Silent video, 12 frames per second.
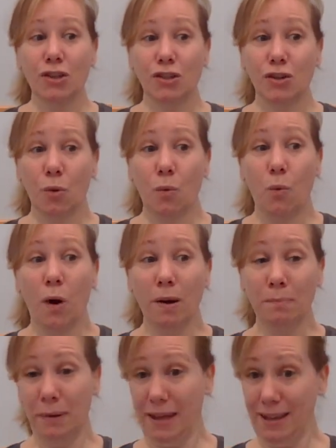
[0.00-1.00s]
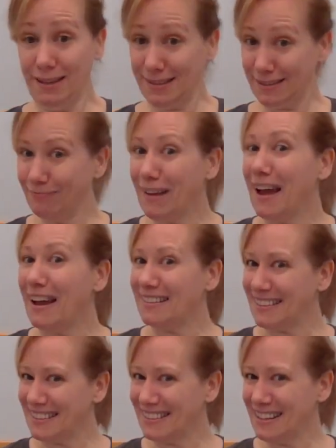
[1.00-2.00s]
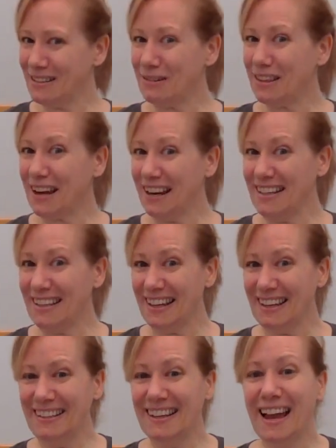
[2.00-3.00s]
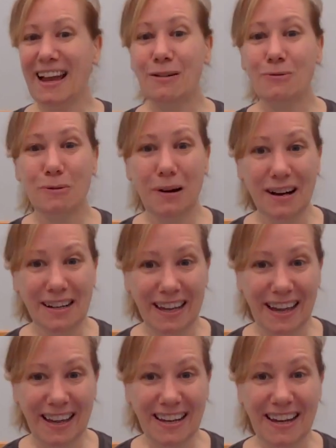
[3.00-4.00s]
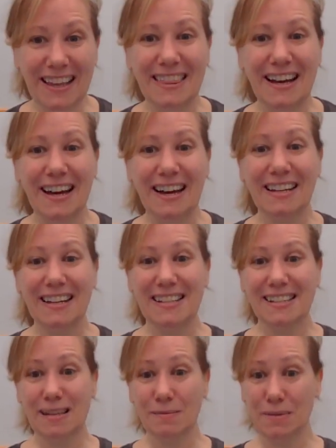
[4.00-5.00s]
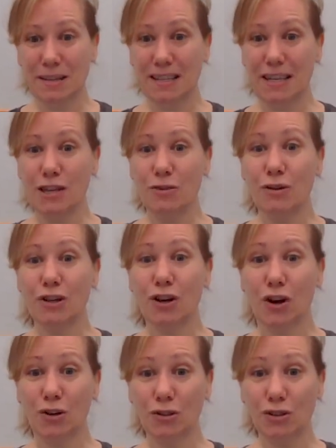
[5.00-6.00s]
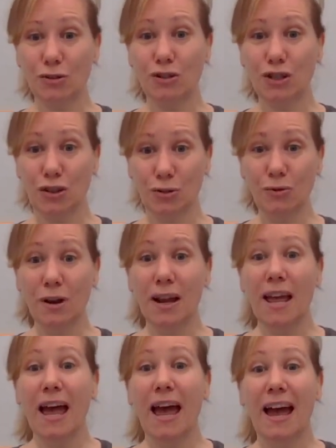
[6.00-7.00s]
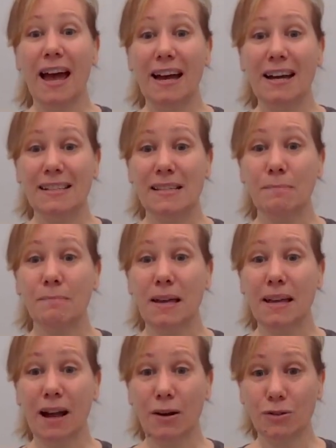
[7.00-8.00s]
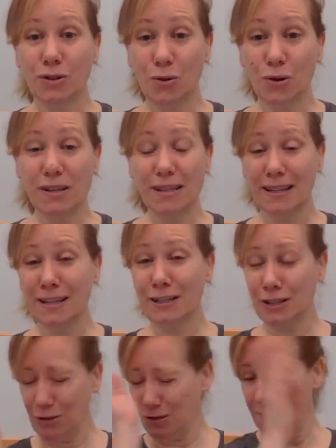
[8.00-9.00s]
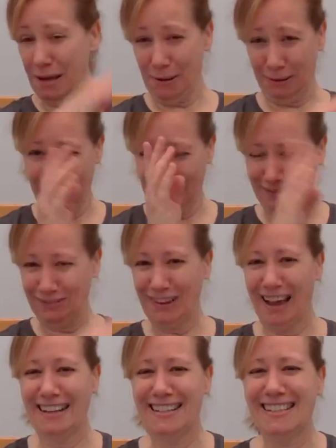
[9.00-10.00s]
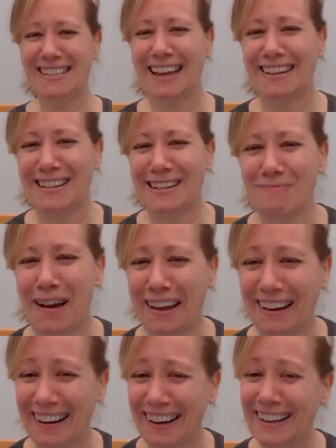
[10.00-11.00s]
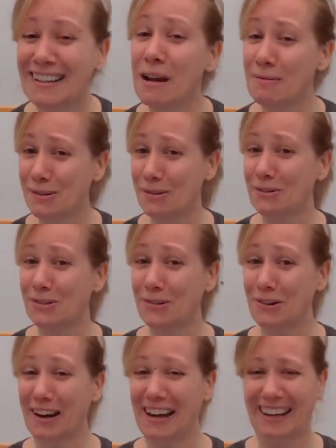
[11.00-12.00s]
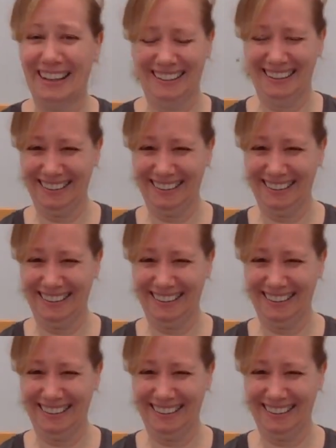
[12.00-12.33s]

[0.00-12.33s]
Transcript: So one piece, as I said, with hiking and walking, that is something that you can also do as being outdoors. And excuse me, the fly just landed in my eye. I'm so sorry.